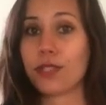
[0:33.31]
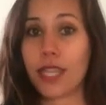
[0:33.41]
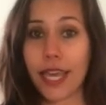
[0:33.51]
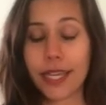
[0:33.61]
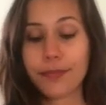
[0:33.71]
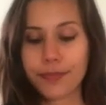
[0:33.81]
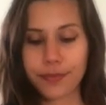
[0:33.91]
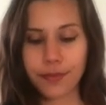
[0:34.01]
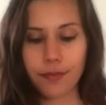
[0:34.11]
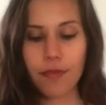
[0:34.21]
today.
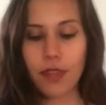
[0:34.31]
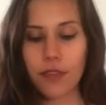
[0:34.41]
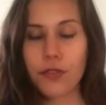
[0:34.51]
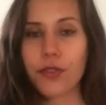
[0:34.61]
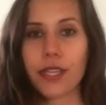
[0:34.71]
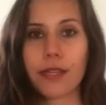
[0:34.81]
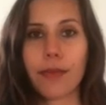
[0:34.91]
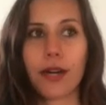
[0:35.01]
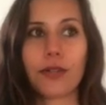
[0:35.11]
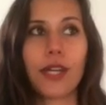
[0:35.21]
If you think
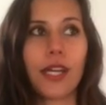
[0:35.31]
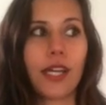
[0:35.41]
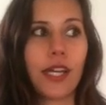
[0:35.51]
about,